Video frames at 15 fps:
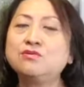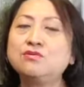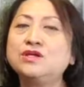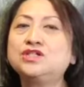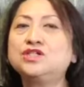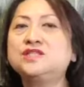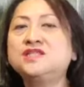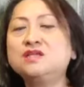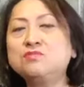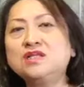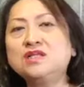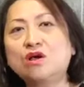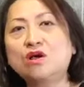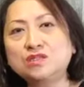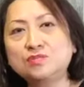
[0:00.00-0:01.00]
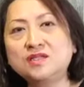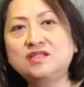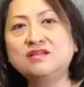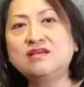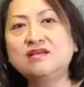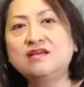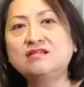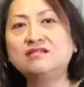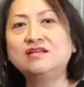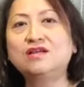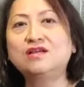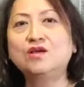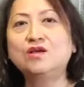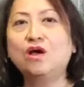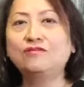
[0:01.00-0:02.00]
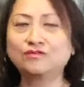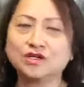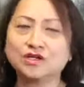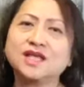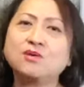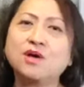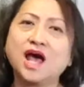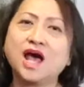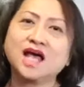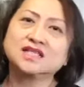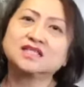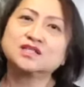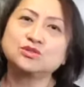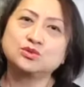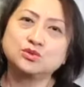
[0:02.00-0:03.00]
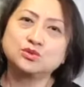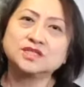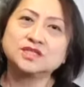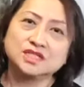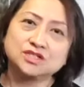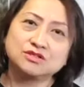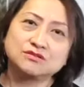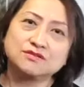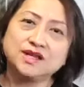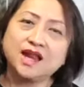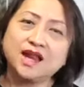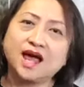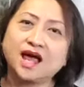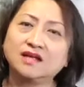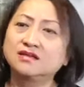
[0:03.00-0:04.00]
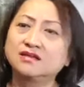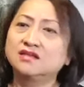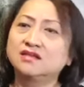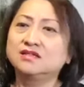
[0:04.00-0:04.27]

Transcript: Then when she see me in the hospital, of course I will ask her to do a surgery lah.